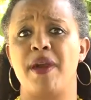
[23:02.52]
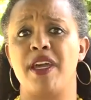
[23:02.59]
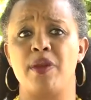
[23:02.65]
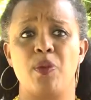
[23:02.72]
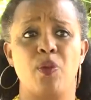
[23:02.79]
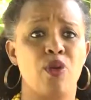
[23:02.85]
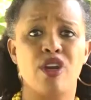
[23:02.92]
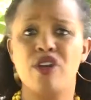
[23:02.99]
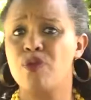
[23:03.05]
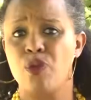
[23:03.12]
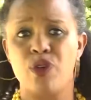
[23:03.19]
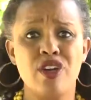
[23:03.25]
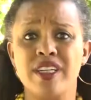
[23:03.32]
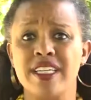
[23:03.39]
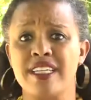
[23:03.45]
about him?
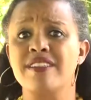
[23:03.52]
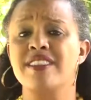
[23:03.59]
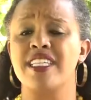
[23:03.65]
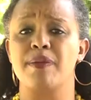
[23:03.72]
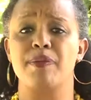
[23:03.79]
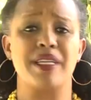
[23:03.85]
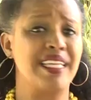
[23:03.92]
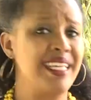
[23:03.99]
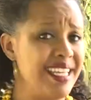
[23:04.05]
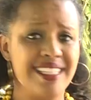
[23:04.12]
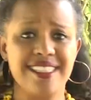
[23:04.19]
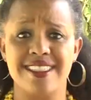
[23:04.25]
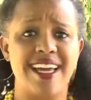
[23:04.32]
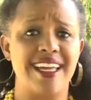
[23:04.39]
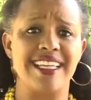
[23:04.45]
We're guilty, but
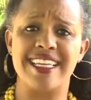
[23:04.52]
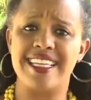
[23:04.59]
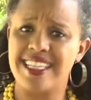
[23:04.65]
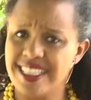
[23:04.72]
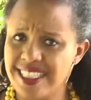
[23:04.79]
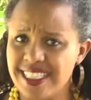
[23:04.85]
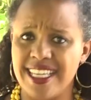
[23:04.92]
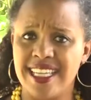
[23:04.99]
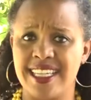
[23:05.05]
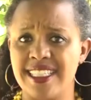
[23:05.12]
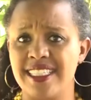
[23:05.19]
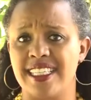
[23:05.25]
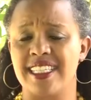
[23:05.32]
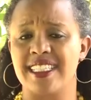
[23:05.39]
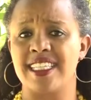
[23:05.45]
he's not. He's
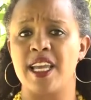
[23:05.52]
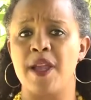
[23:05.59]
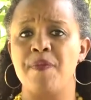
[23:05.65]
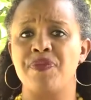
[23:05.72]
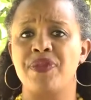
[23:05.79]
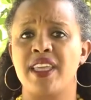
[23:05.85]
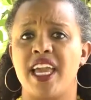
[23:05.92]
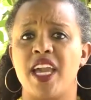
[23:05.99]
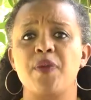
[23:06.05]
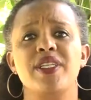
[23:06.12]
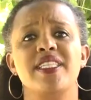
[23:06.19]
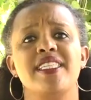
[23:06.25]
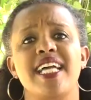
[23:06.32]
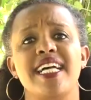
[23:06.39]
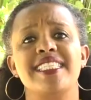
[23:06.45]
innocent. And we
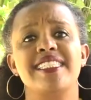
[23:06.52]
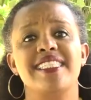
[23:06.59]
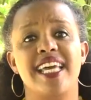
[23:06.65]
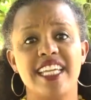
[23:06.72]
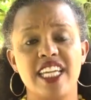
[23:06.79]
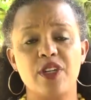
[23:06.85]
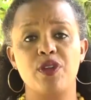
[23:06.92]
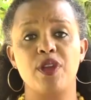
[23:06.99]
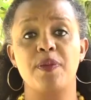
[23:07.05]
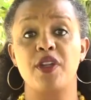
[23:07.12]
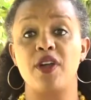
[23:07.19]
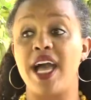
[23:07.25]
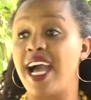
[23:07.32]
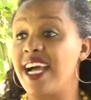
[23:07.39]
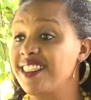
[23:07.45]
see that second
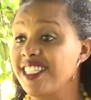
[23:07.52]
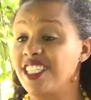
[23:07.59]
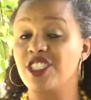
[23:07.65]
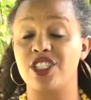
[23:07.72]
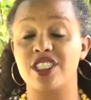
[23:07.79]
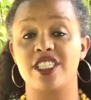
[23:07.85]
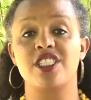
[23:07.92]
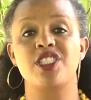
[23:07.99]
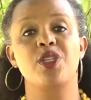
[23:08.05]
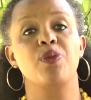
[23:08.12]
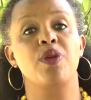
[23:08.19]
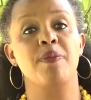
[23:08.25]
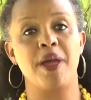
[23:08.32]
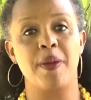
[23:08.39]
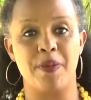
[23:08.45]
criminal asking Jesus to
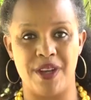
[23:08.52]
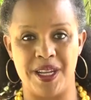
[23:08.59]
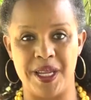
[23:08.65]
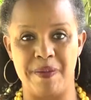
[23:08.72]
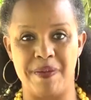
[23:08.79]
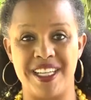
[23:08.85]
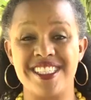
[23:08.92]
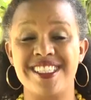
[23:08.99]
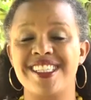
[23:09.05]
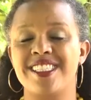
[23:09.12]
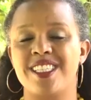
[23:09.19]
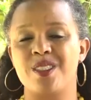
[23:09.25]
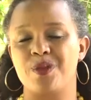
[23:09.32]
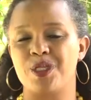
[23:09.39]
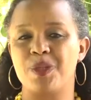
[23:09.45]
remember him, and
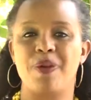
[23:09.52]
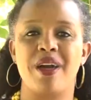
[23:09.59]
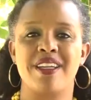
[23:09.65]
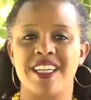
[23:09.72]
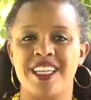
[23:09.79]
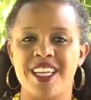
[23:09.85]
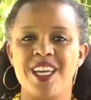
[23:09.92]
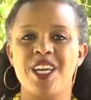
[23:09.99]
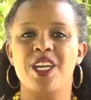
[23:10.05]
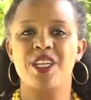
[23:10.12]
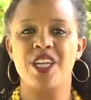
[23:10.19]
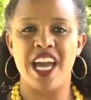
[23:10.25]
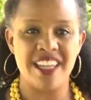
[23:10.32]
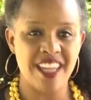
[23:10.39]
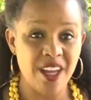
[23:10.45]
Jesus responding,
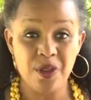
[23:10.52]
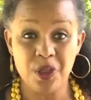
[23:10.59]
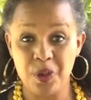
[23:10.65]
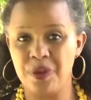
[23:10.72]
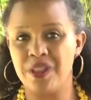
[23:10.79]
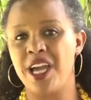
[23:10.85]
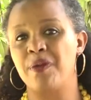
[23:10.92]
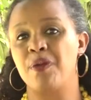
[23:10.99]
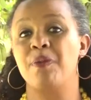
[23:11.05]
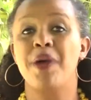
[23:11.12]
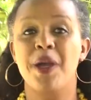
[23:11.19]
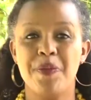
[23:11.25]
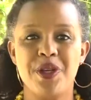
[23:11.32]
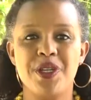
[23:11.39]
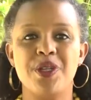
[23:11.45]
not only will I
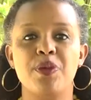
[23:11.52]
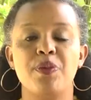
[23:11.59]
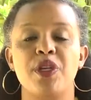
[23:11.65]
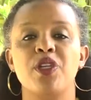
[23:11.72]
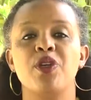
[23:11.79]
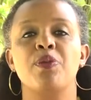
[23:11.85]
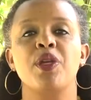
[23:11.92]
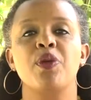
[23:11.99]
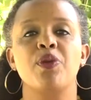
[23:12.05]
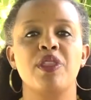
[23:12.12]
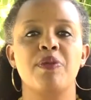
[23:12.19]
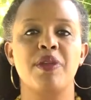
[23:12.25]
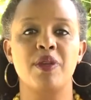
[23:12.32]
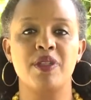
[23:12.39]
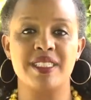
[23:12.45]
remember you, but you'll be
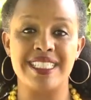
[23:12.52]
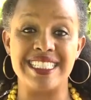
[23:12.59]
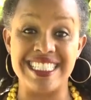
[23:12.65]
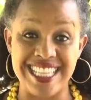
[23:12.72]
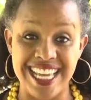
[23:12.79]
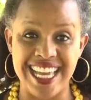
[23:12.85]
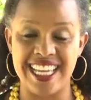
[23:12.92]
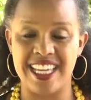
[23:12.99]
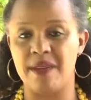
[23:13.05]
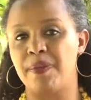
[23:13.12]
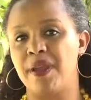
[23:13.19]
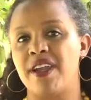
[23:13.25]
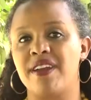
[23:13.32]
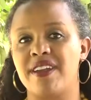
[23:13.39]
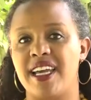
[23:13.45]
with me today in
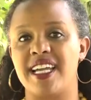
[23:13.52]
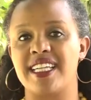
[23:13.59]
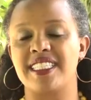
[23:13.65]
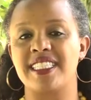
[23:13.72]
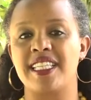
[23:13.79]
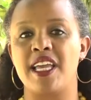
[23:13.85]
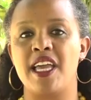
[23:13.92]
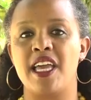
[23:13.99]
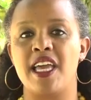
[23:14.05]
paradise.